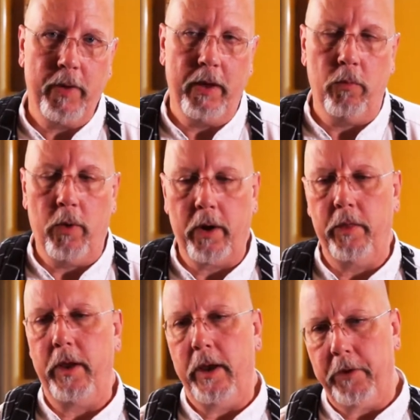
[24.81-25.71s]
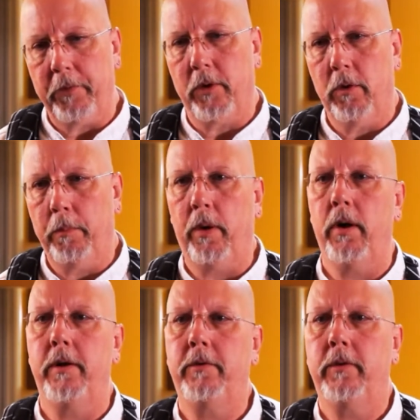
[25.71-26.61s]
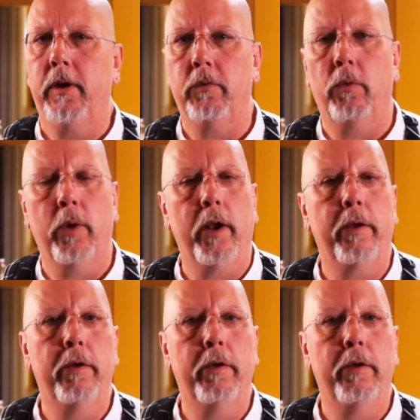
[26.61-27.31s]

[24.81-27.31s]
And one of the integral parts of a really